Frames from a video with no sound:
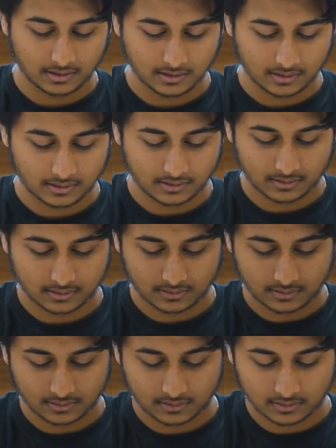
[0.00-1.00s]

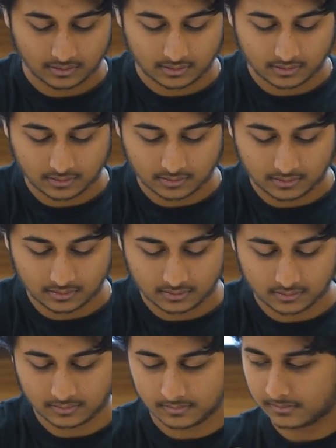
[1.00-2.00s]
No one is speaking in this clip.